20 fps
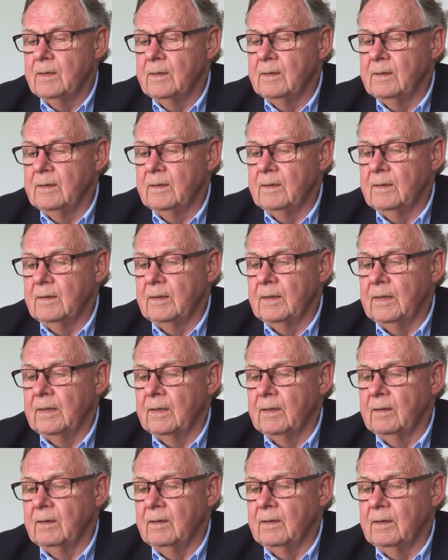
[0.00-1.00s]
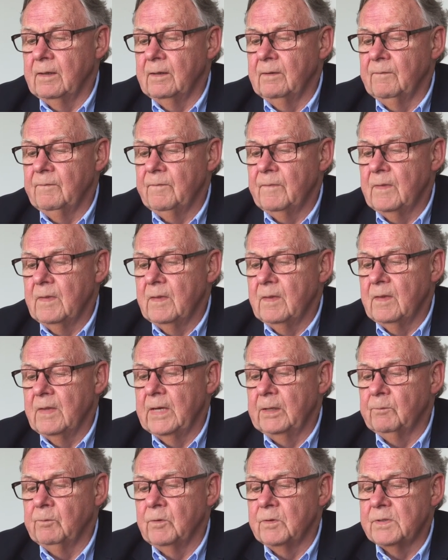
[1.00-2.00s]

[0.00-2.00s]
Uh, and uh, that